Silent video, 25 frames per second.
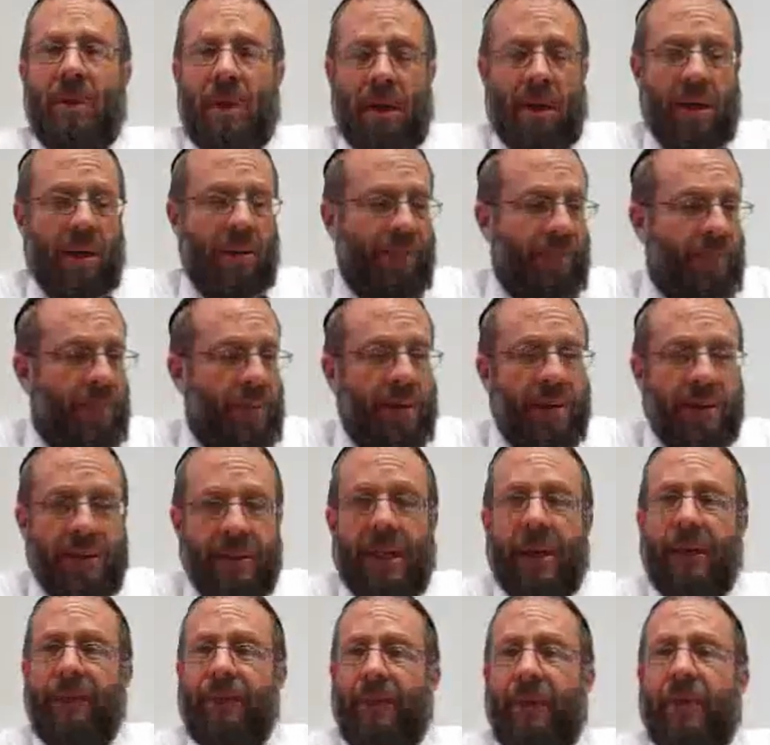um,
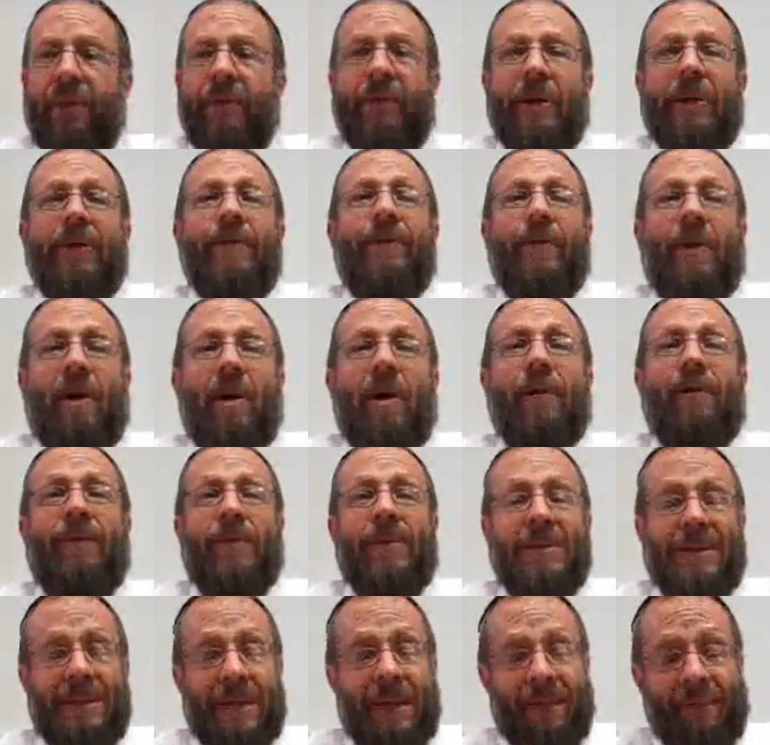not very very far
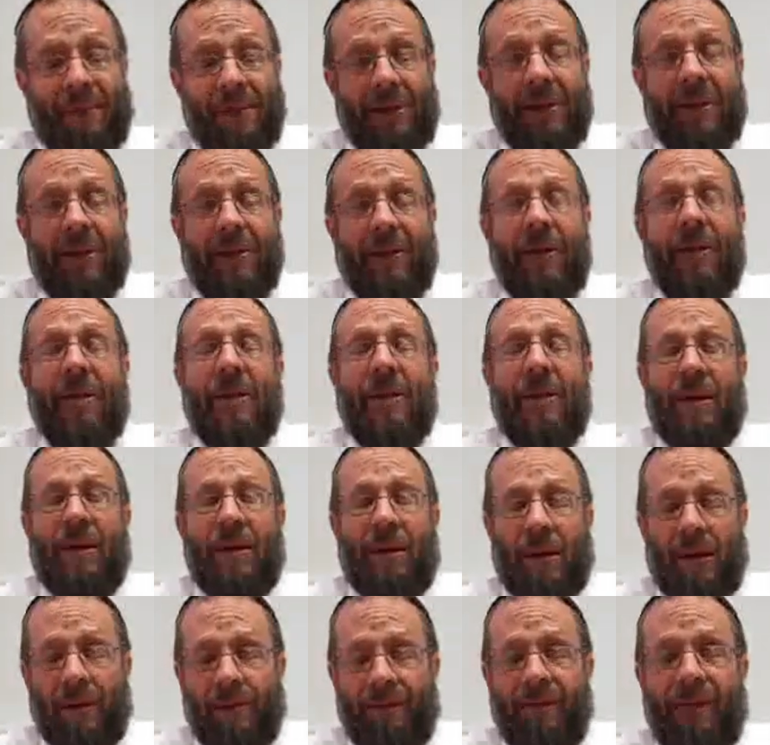philosophically uh,
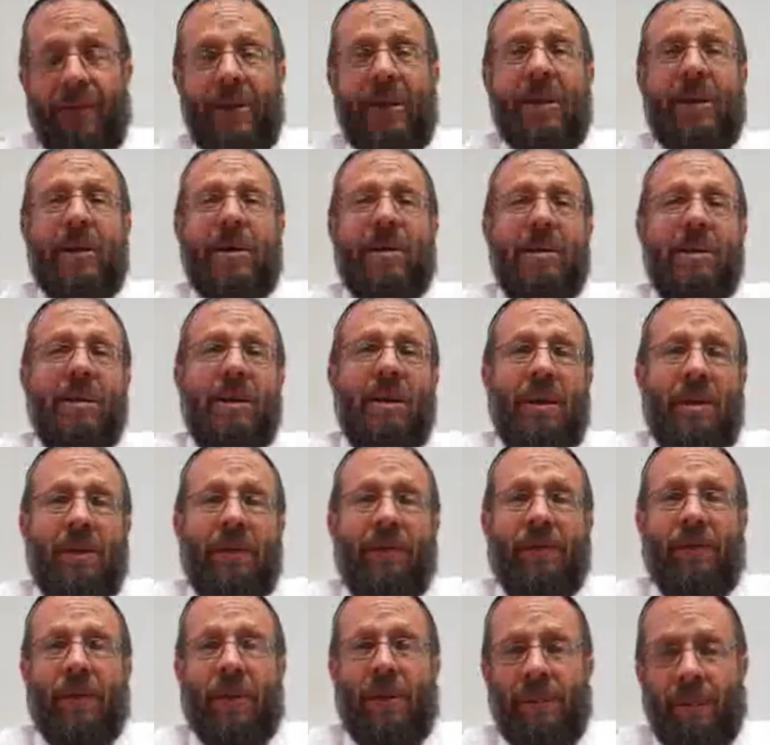afield
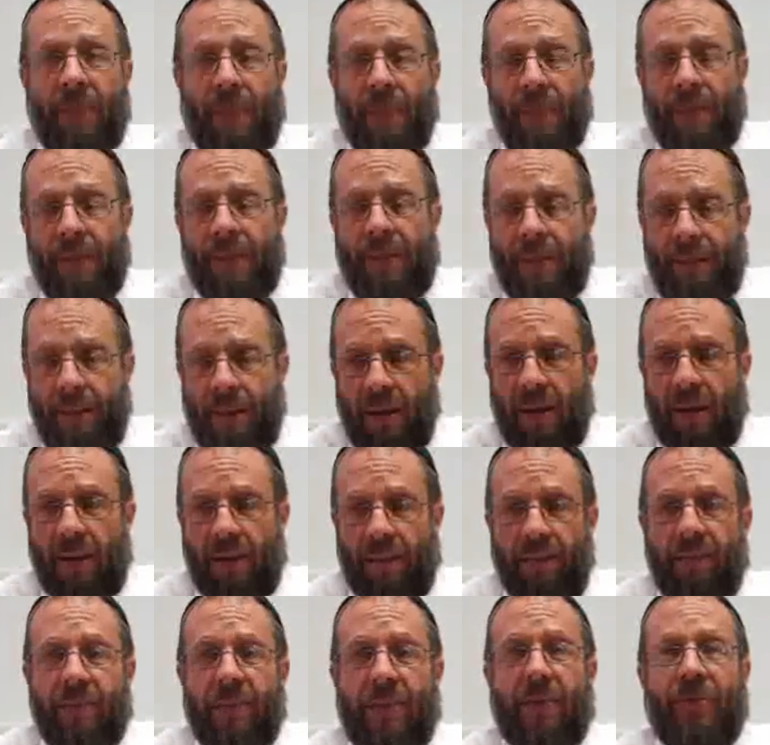from the
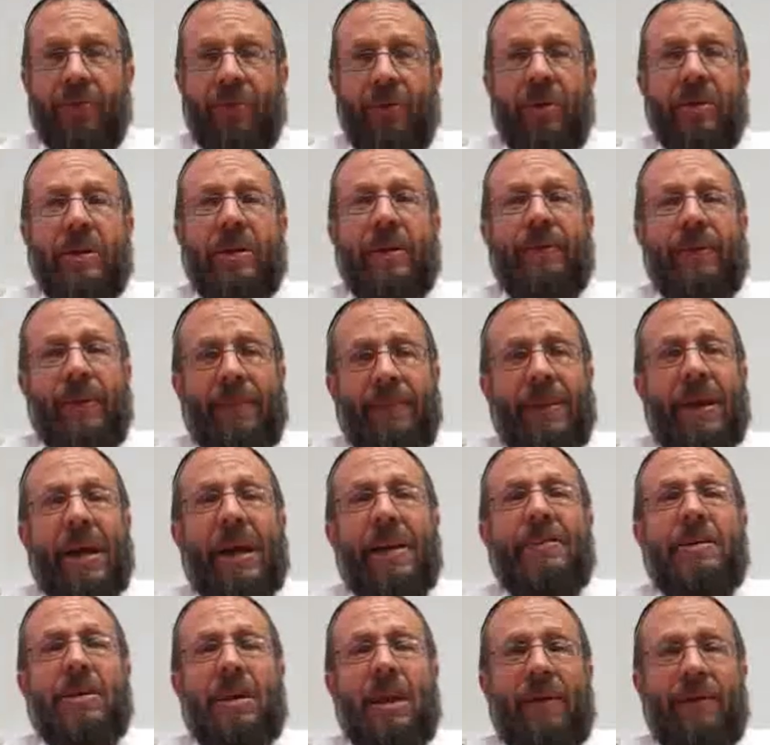um, the thought of
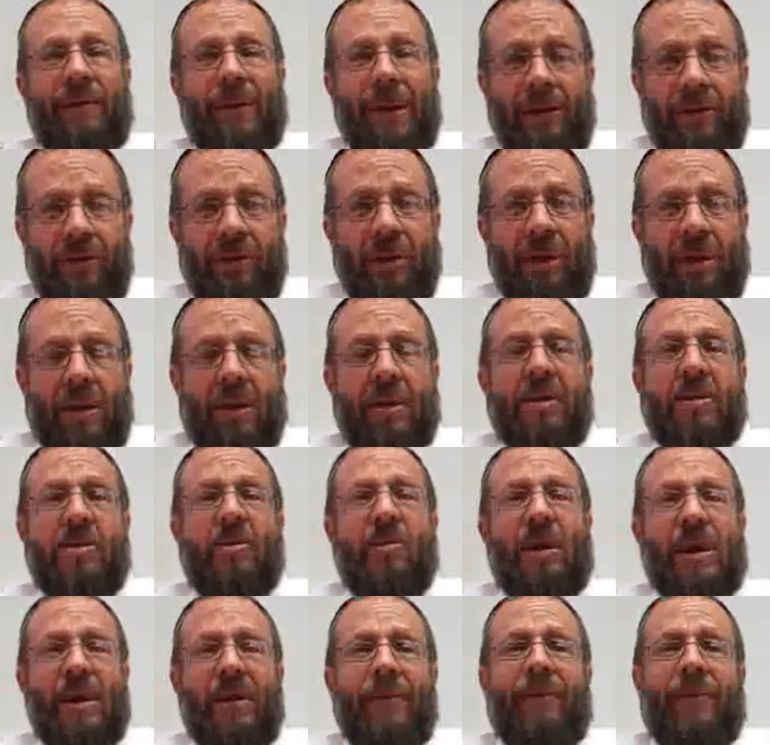Reb Soloveitchik, his
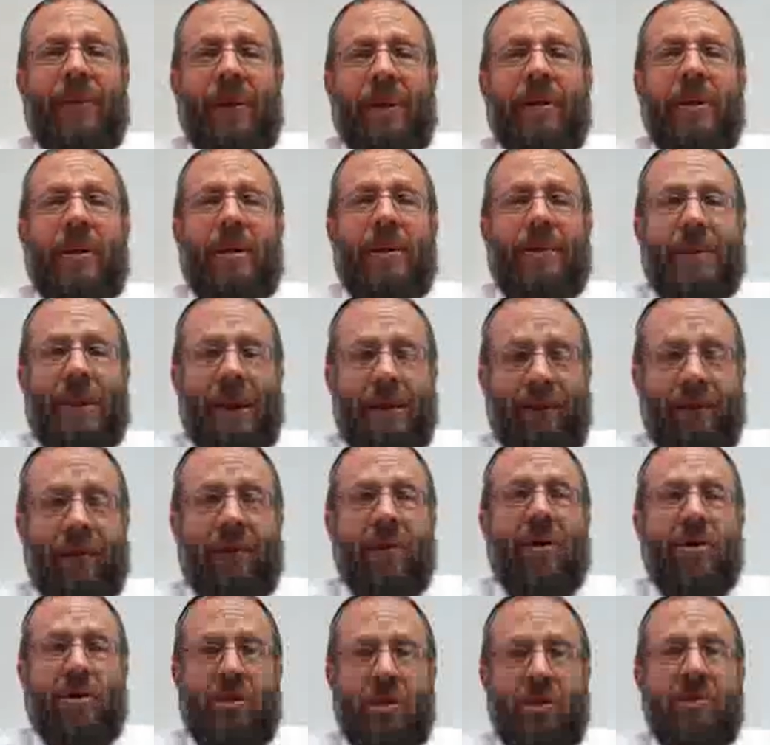grandfather, Reb
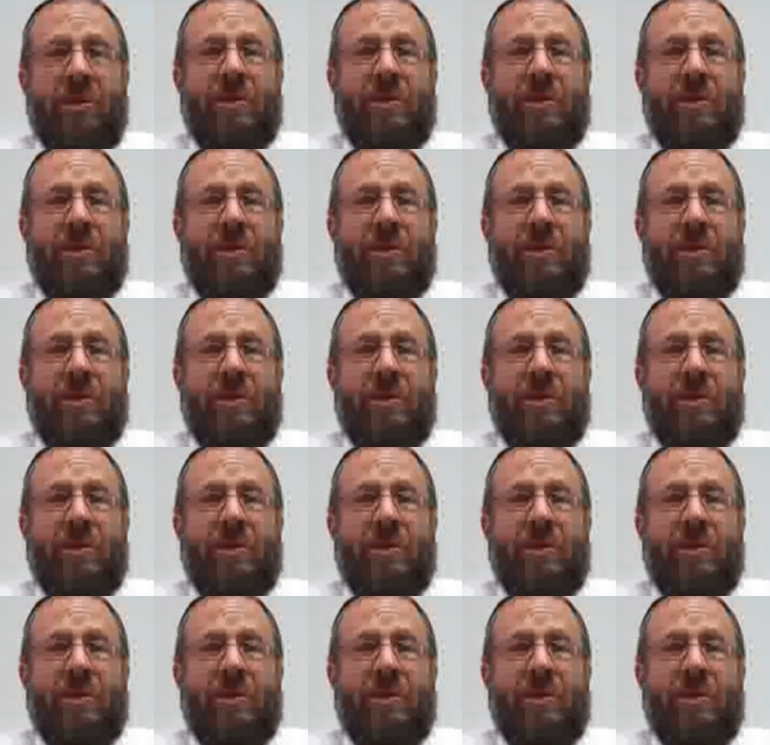Voloshin.